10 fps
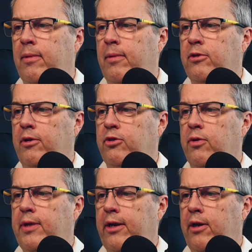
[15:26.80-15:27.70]
So you can
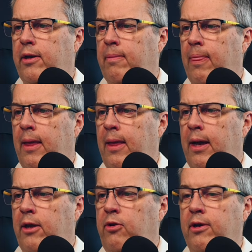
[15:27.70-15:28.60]
turn that on.
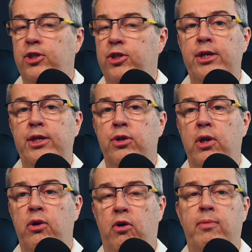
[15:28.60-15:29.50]
You can change your
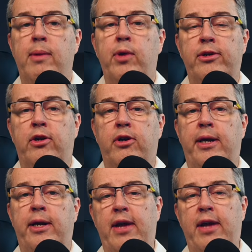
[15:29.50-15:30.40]
logo. Remember what I talked
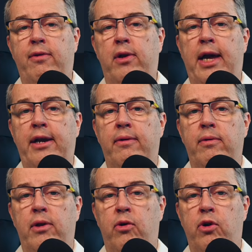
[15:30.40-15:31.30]
about if you have a light
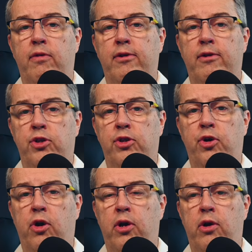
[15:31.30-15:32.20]
logo versus a
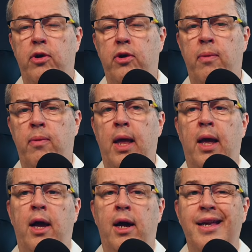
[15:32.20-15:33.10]
dark logo?
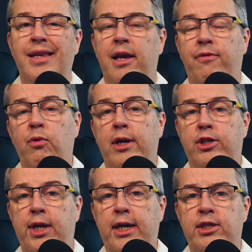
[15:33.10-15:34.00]
If you want to
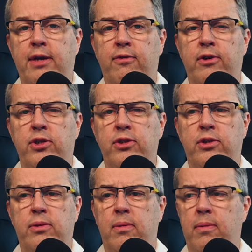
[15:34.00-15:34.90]
change that
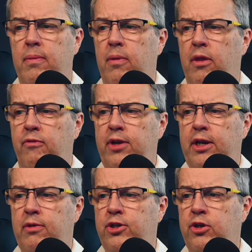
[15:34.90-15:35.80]
versus the
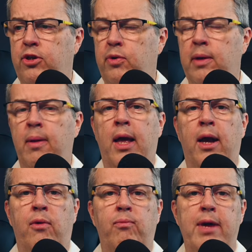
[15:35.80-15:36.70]
video that you're doing,
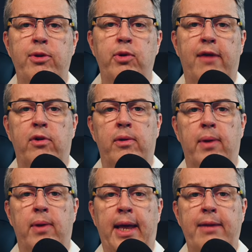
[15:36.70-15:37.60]
maybe you have a
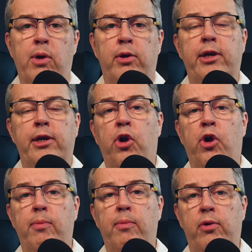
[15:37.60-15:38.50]
light mode and a
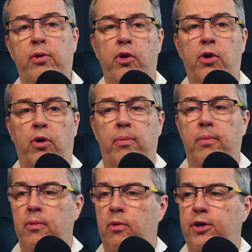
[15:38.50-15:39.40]
dark mode logo
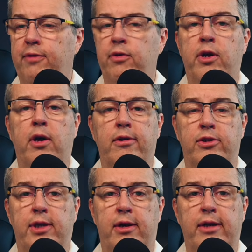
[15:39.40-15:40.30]
or different
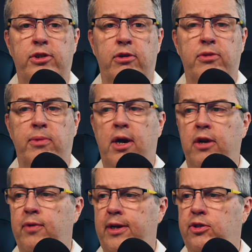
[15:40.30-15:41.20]
colors that'll show some
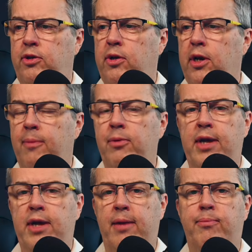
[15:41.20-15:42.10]
contrast. So you can
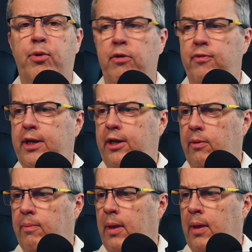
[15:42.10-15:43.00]
upload that per
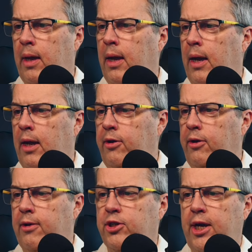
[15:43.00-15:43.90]
video.
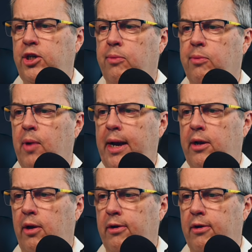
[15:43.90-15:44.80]
You can change your brand
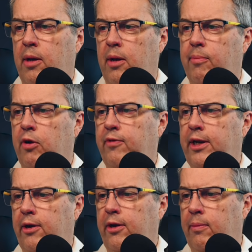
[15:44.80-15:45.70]
colors per
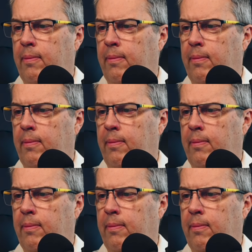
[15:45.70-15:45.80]
video.